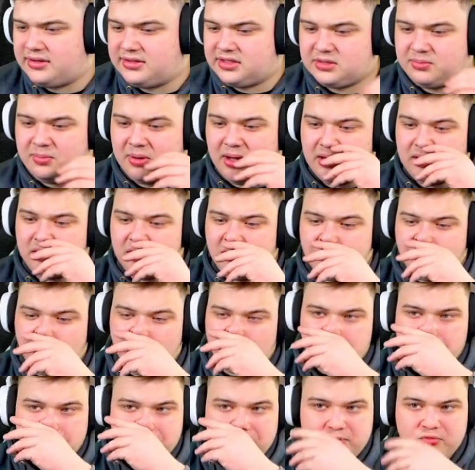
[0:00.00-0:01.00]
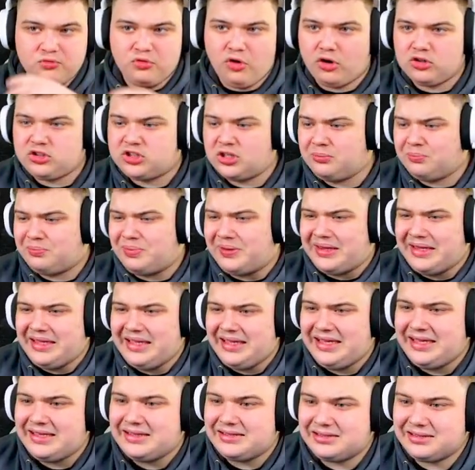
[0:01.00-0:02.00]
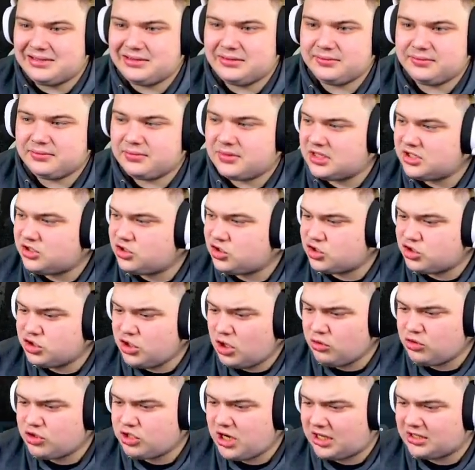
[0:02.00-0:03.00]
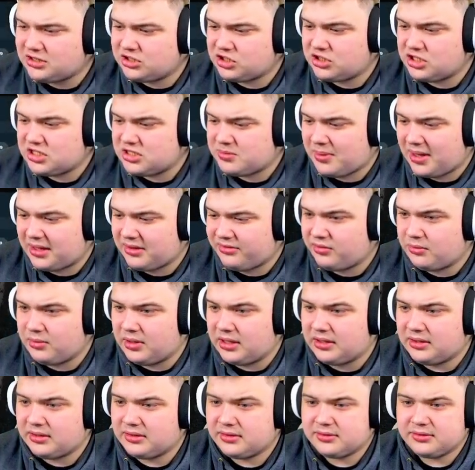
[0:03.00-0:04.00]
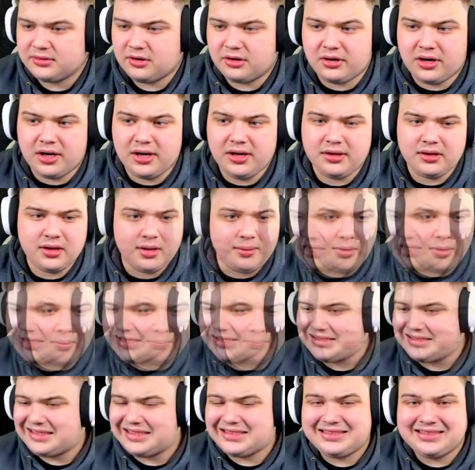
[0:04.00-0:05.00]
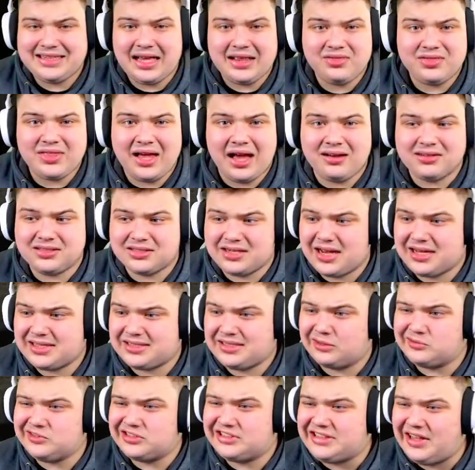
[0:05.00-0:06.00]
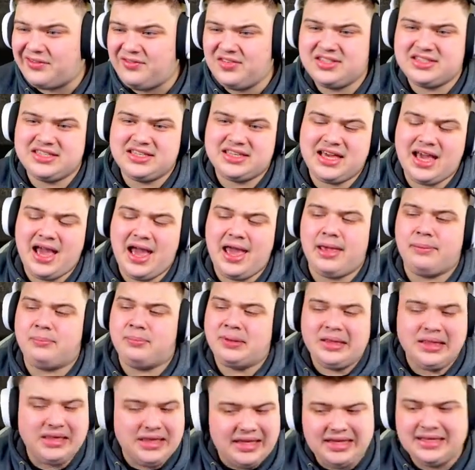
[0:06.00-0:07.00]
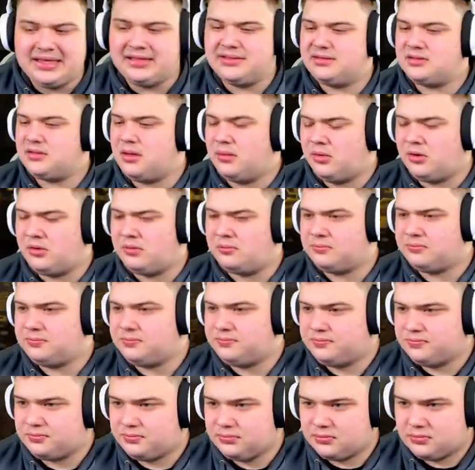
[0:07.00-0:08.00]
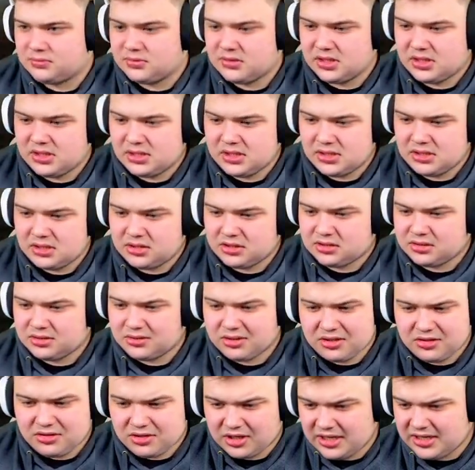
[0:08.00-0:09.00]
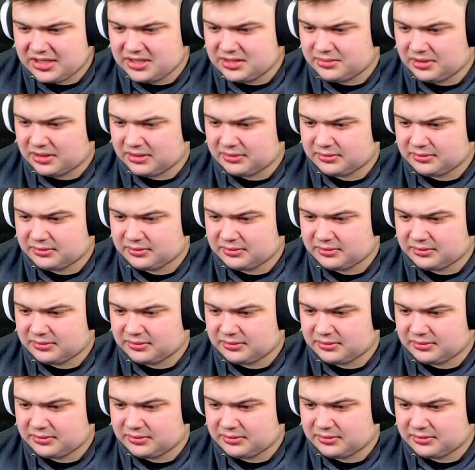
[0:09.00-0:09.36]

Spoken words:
bad. Come on. Rotten, please. There's just no chance you're this bad for me. All right? Come on. Get 10,000 next time. 70K. Please. Come on. Something crazy, man.